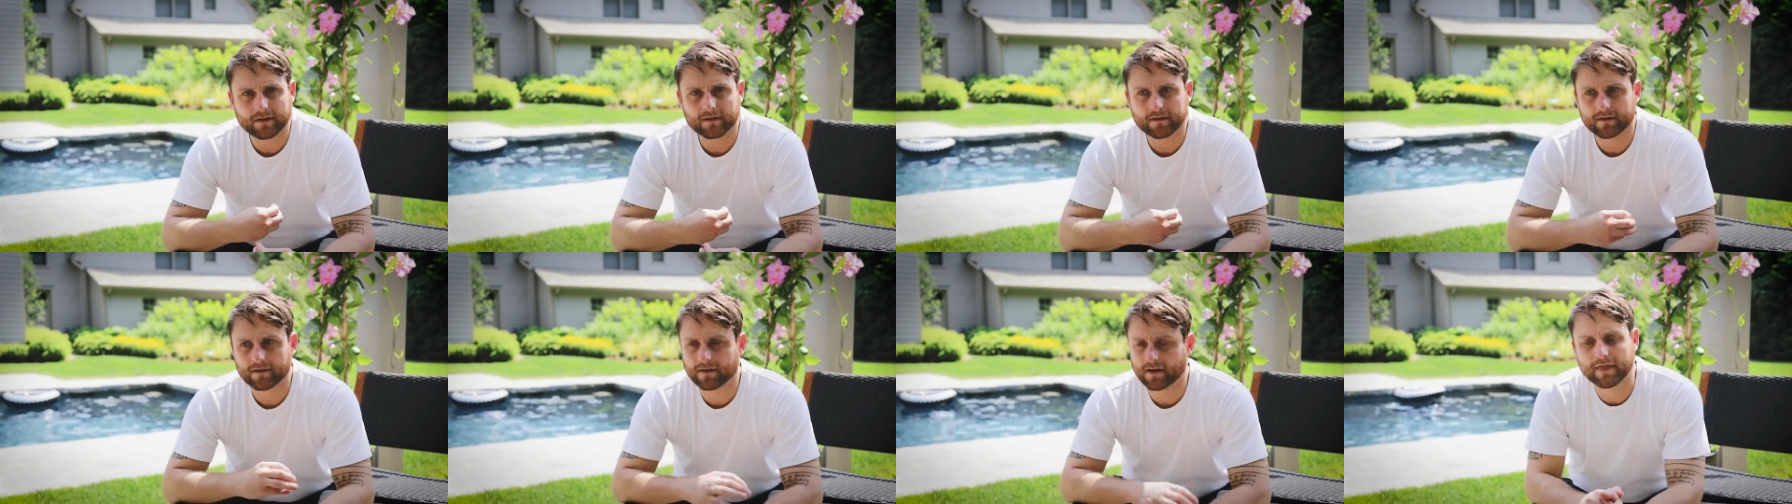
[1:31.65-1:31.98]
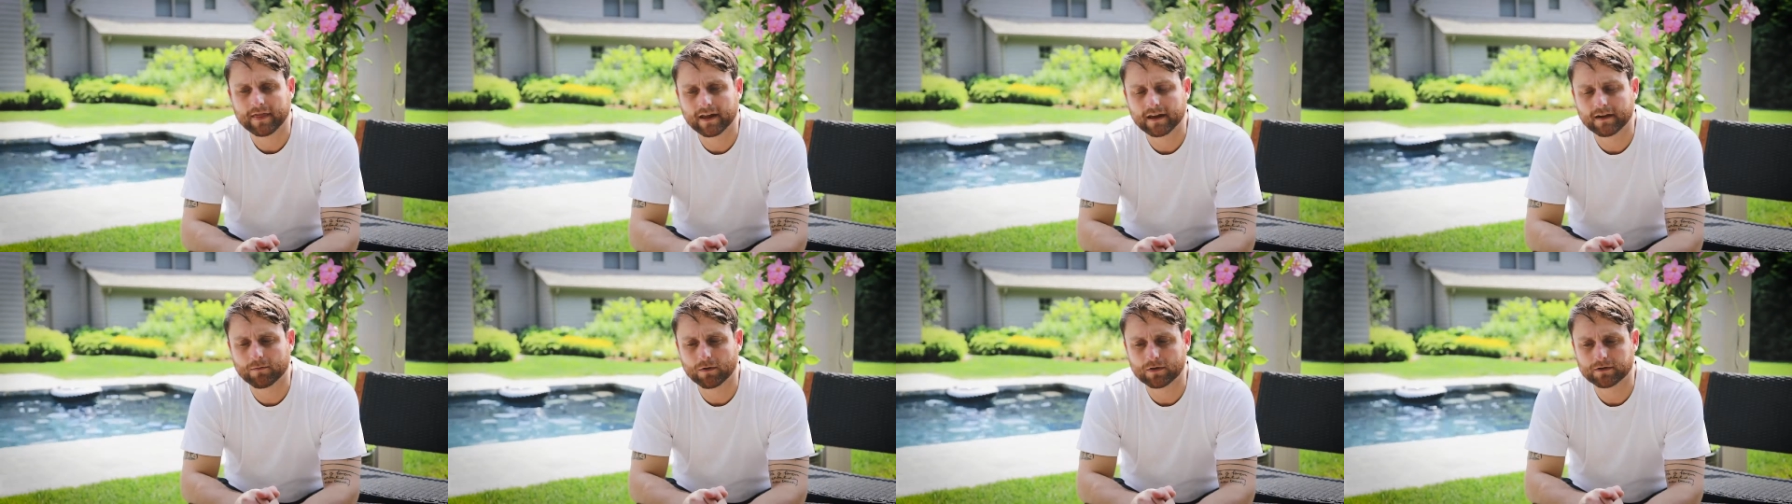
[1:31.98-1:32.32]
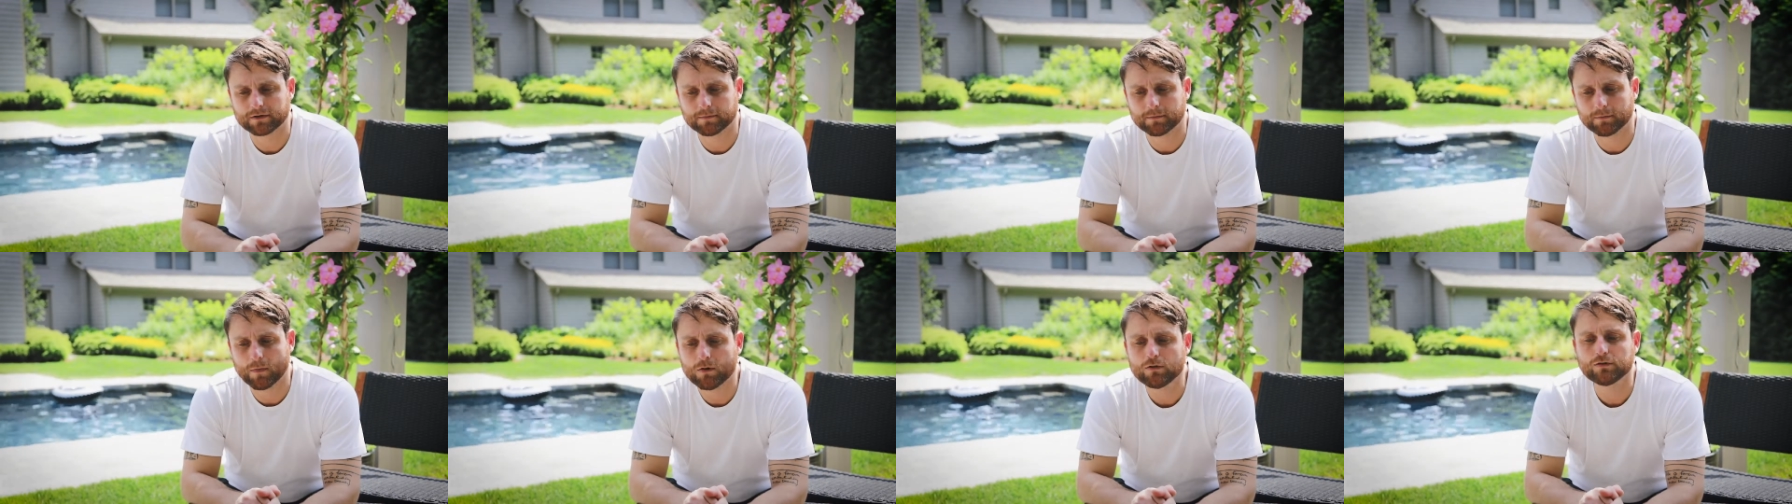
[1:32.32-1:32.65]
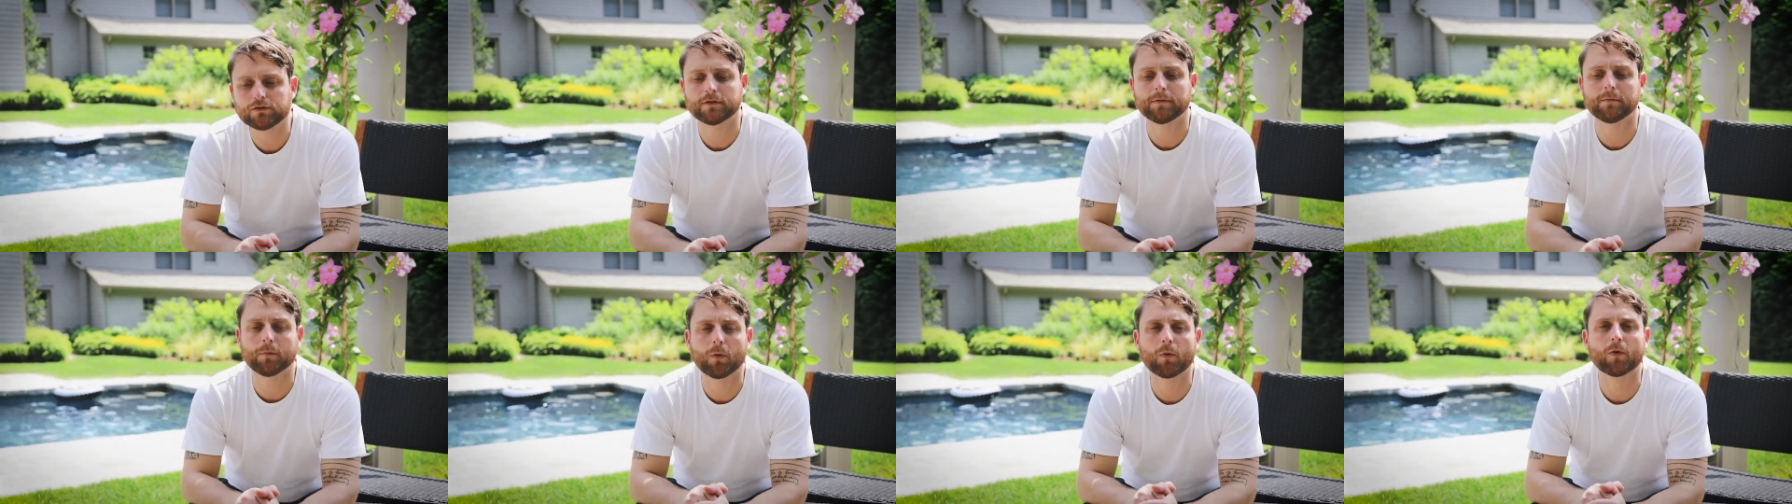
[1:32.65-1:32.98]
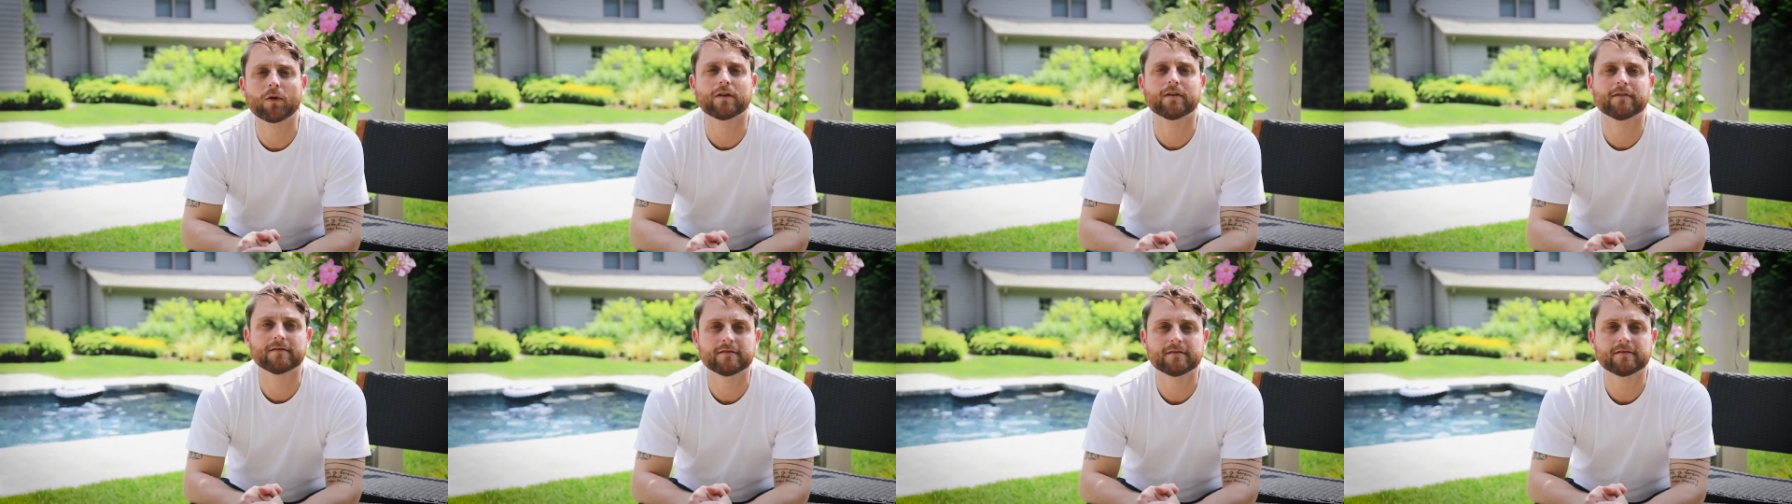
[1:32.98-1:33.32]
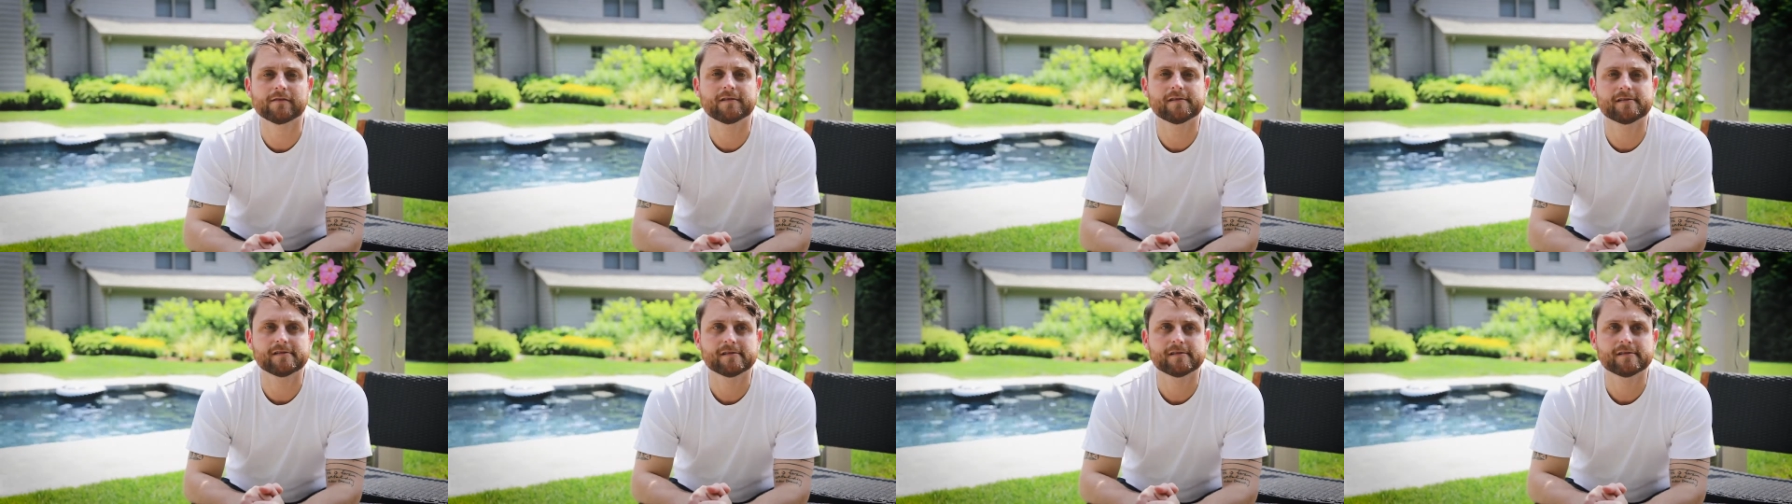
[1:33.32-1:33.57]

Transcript: I think what's most important